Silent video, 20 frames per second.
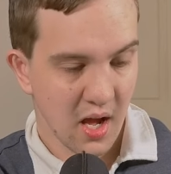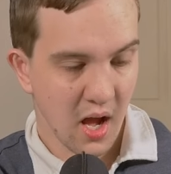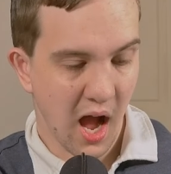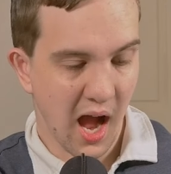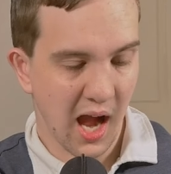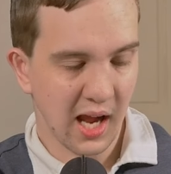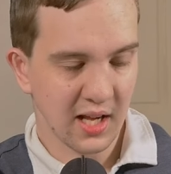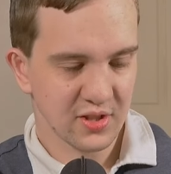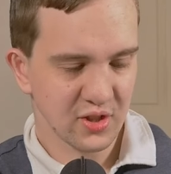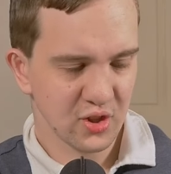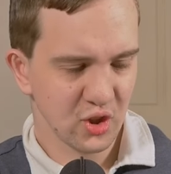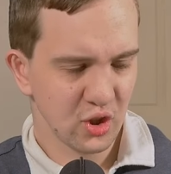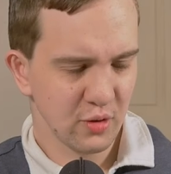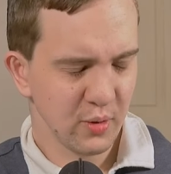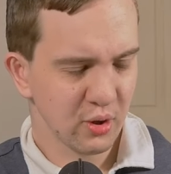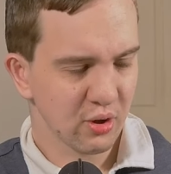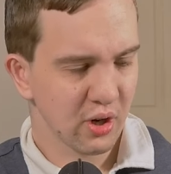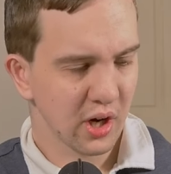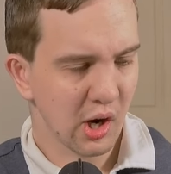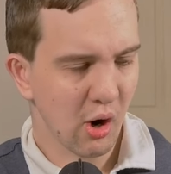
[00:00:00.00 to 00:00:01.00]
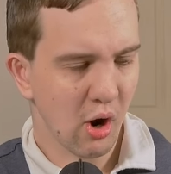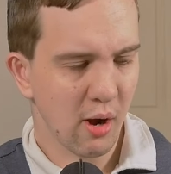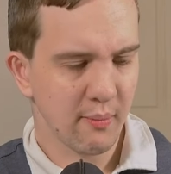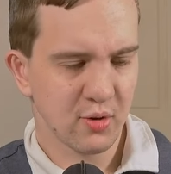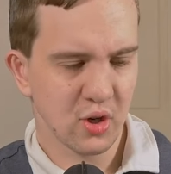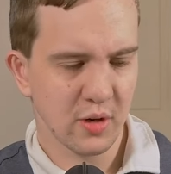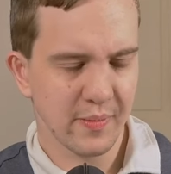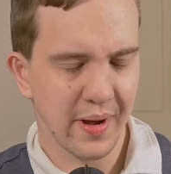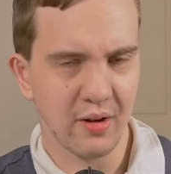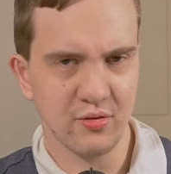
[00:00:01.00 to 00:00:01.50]
I assume you can go up
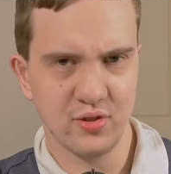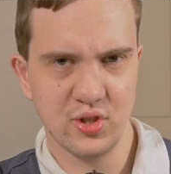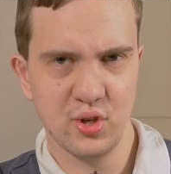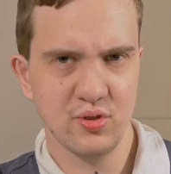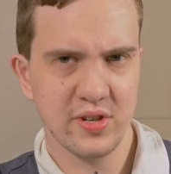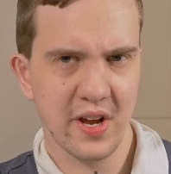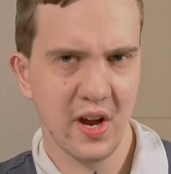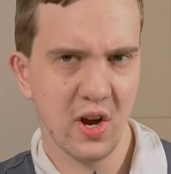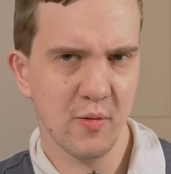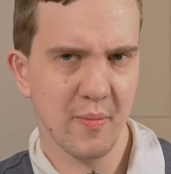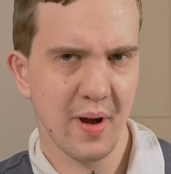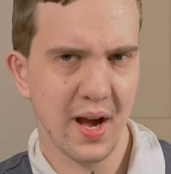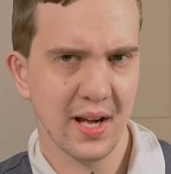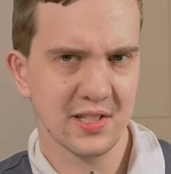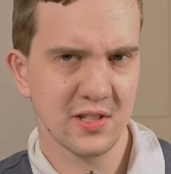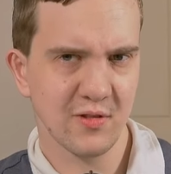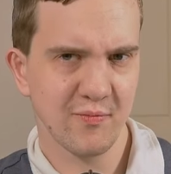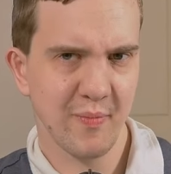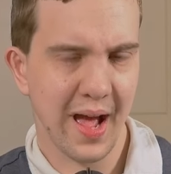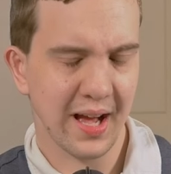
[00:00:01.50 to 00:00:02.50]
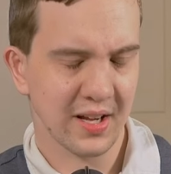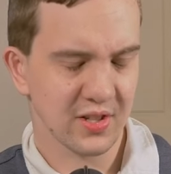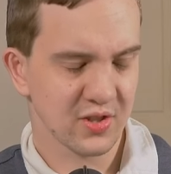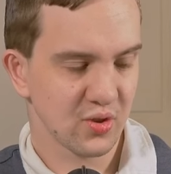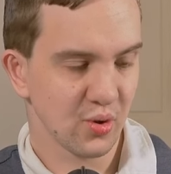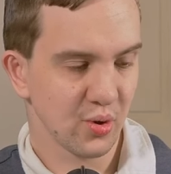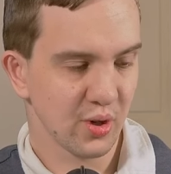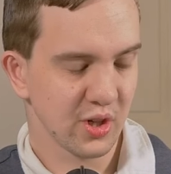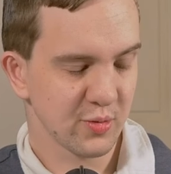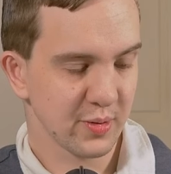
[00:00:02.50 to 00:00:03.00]
to about 2 terabytes of max
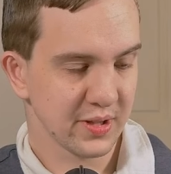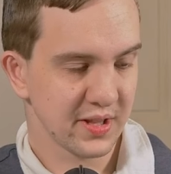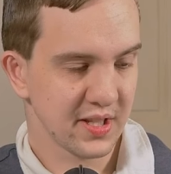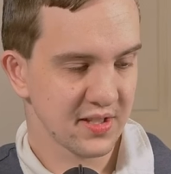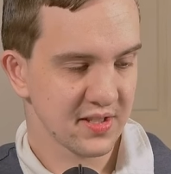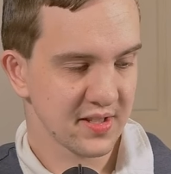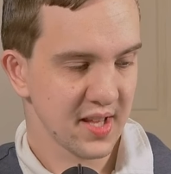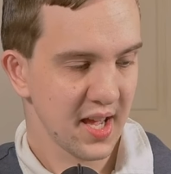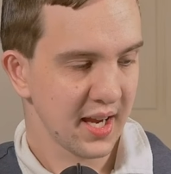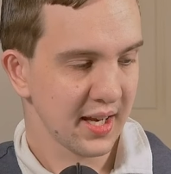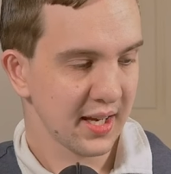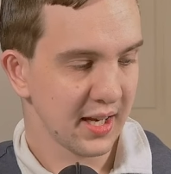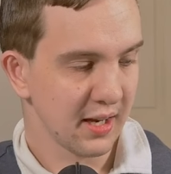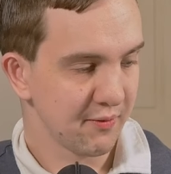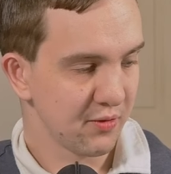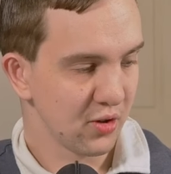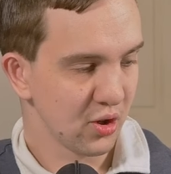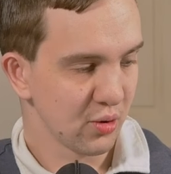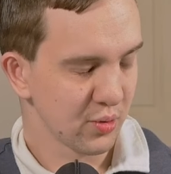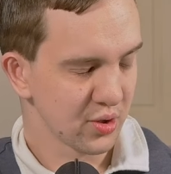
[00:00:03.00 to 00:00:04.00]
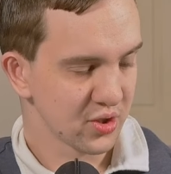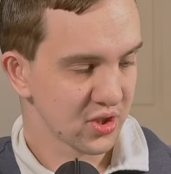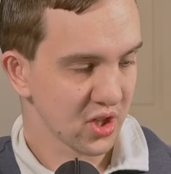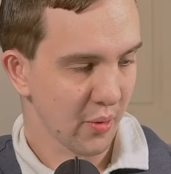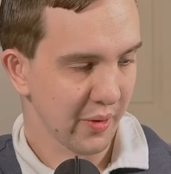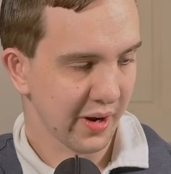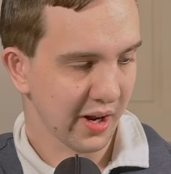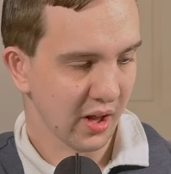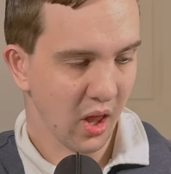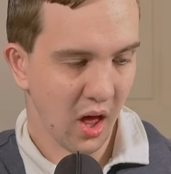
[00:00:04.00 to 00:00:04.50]
storage with this thing if you were
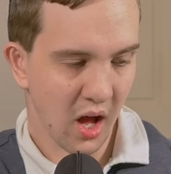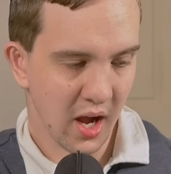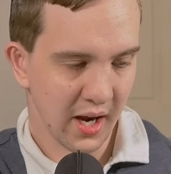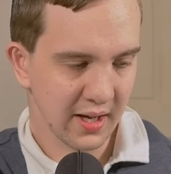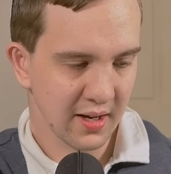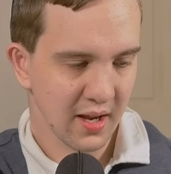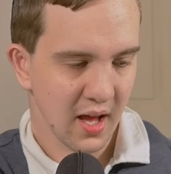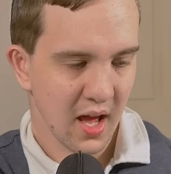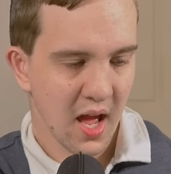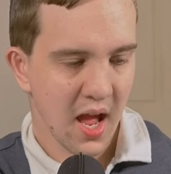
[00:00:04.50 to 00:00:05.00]
so inclined,